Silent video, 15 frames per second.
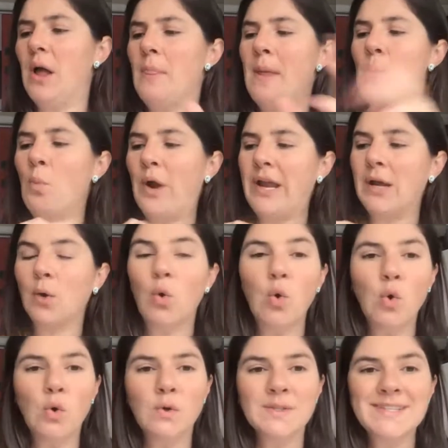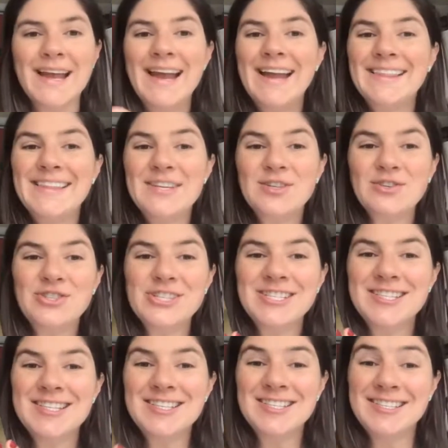And then when it cools, these are
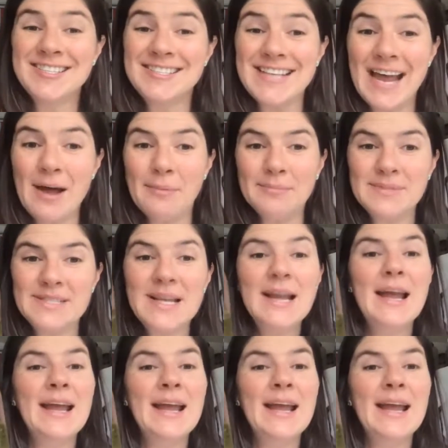just the stems.